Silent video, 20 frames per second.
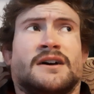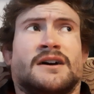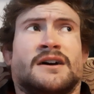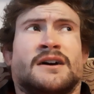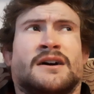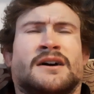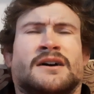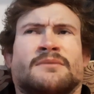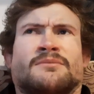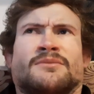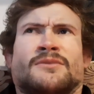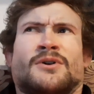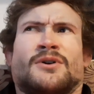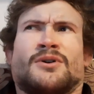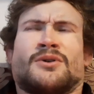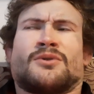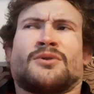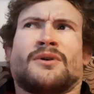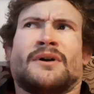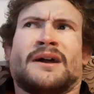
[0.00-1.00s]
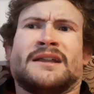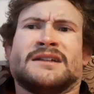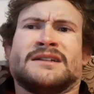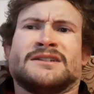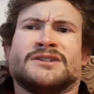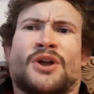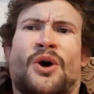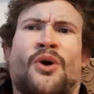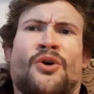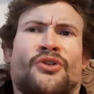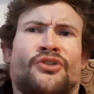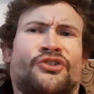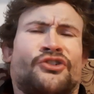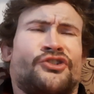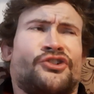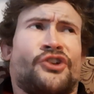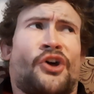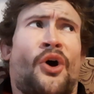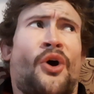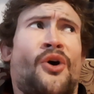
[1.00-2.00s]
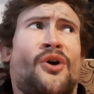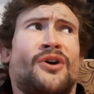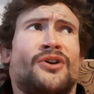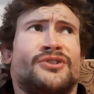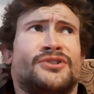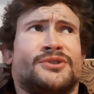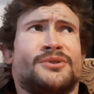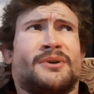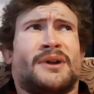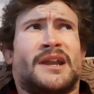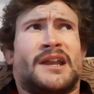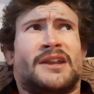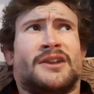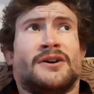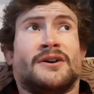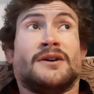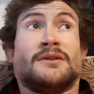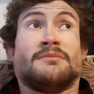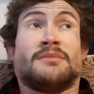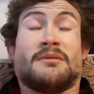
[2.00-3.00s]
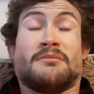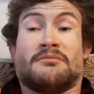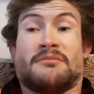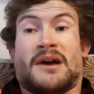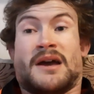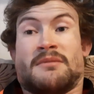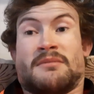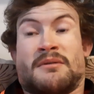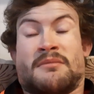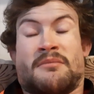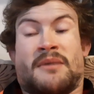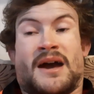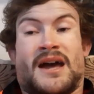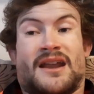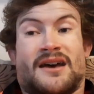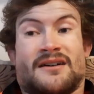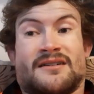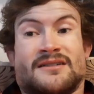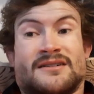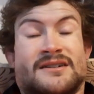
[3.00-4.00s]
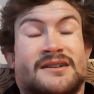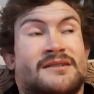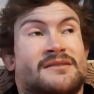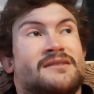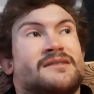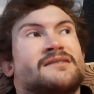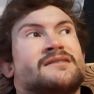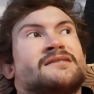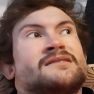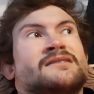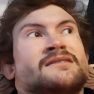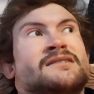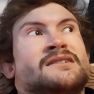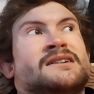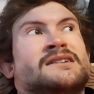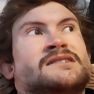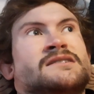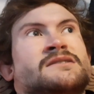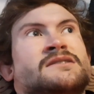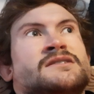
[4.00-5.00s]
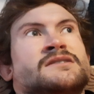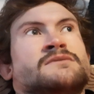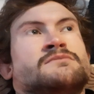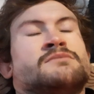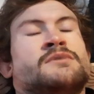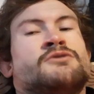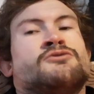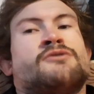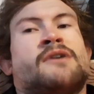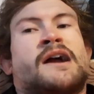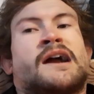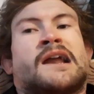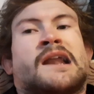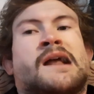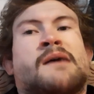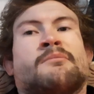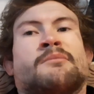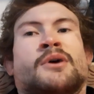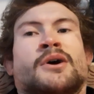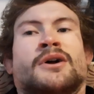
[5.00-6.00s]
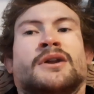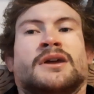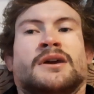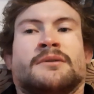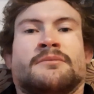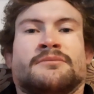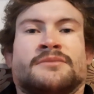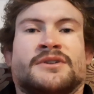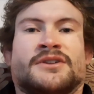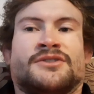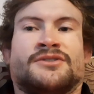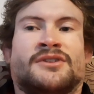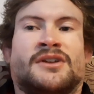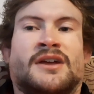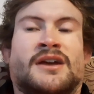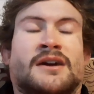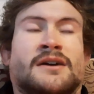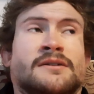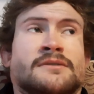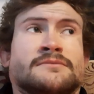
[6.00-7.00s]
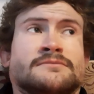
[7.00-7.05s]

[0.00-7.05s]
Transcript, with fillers: Um, not quite as on song as 22, but maybe better. That he's just been racking up podiums this year